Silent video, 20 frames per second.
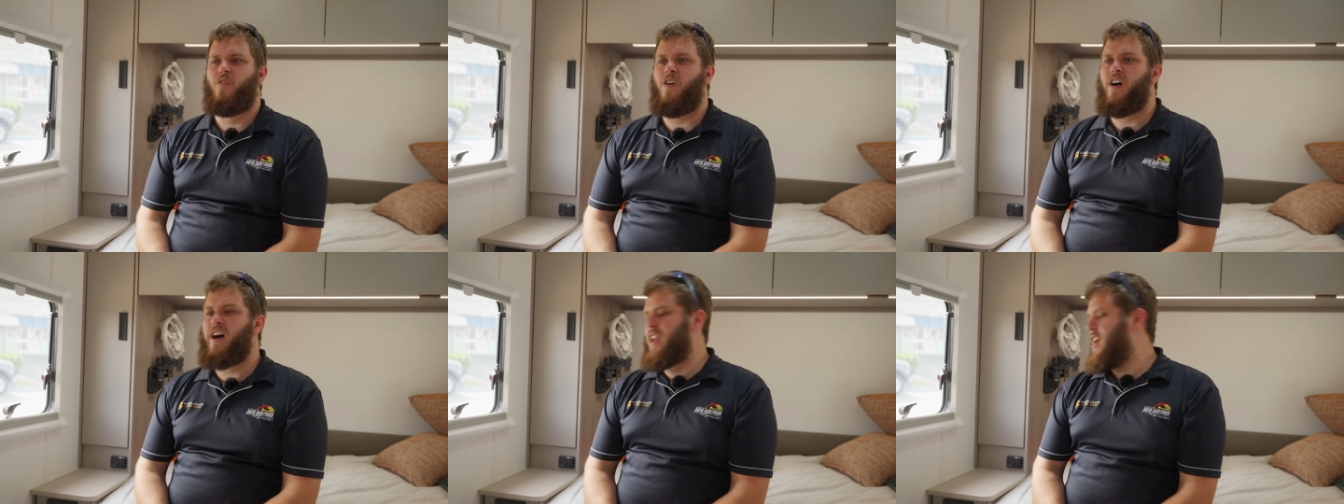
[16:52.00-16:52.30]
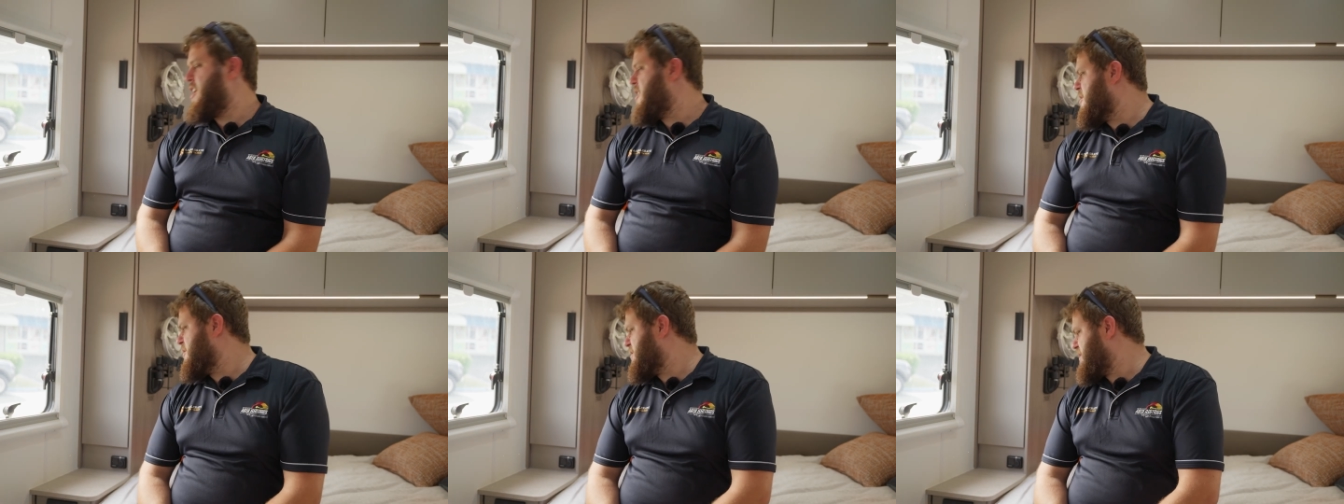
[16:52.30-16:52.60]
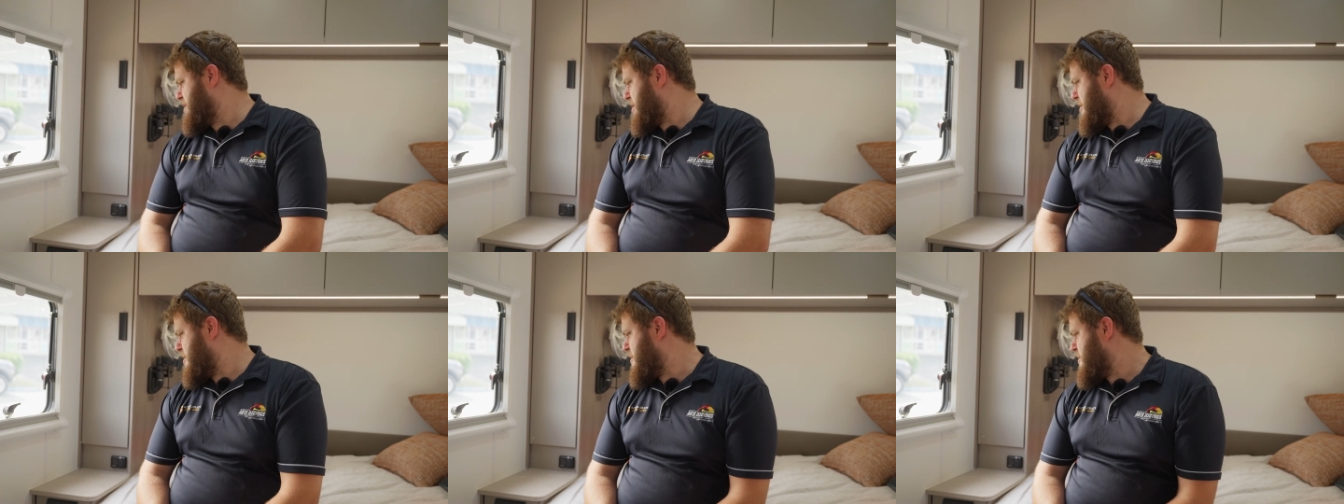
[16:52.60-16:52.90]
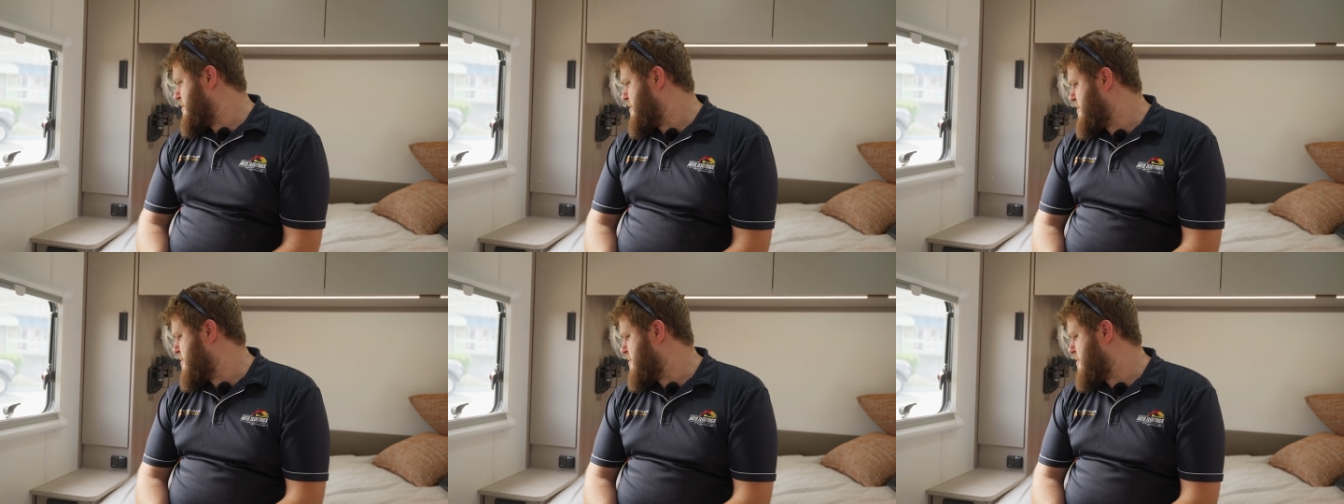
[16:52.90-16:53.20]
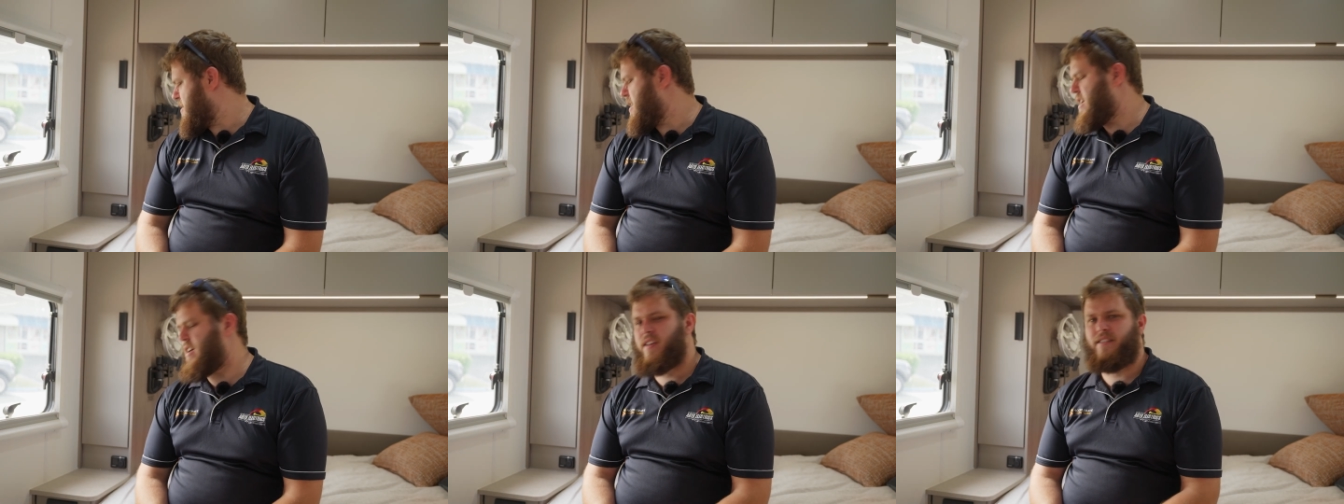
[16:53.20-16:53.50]
Righto,
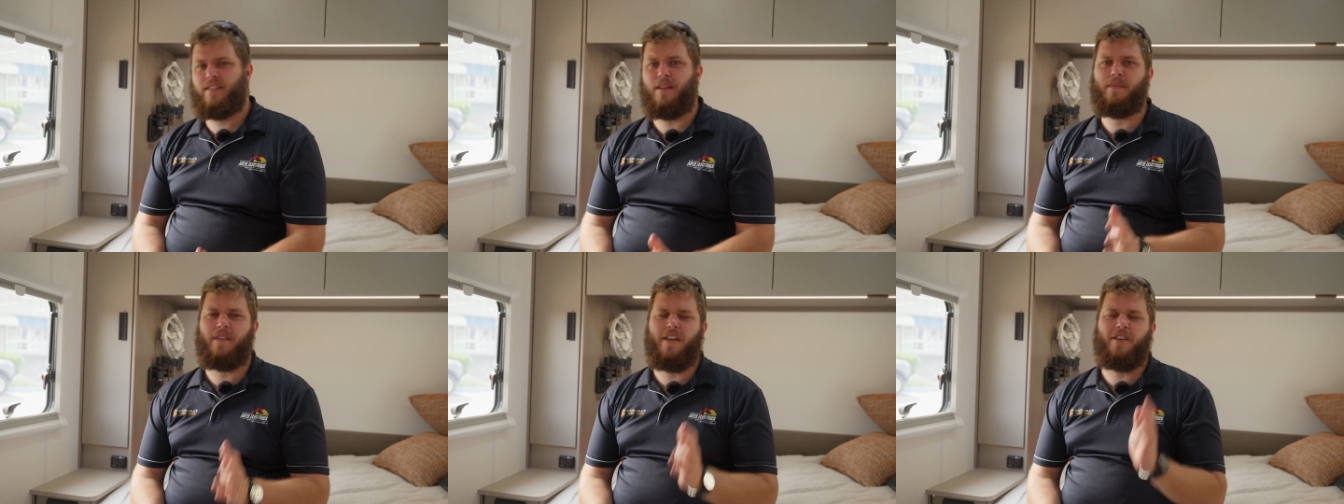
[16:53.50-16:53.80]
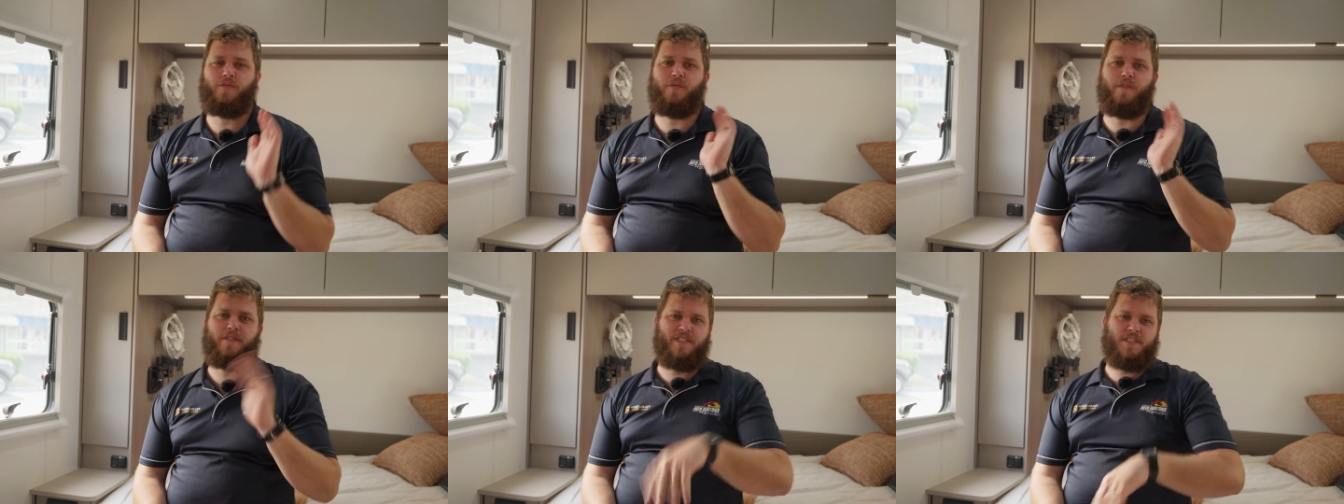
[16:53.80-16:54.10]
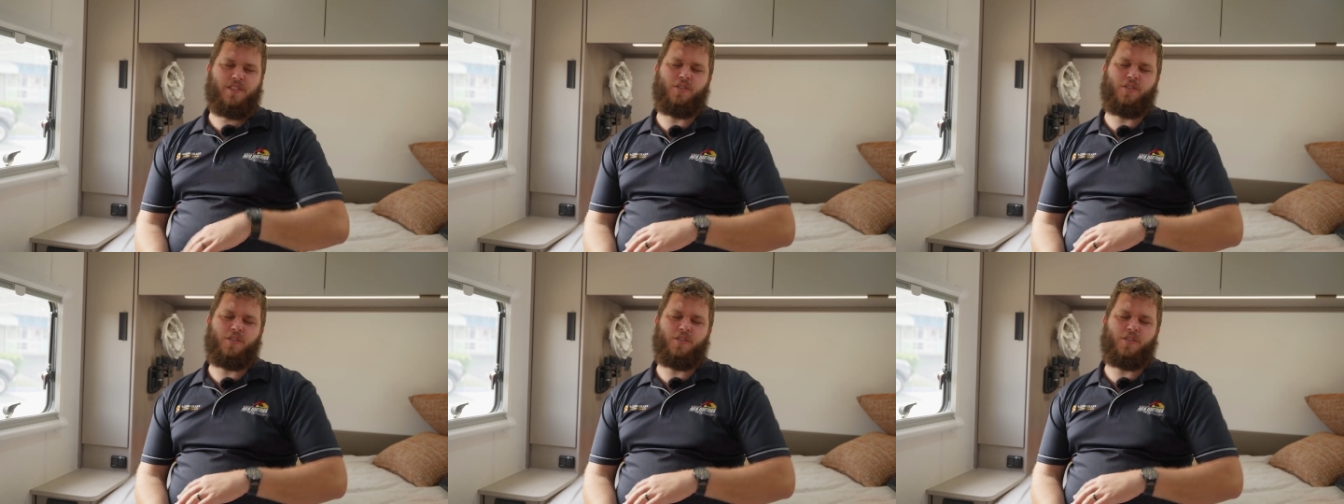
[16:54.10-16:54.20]
so something else we've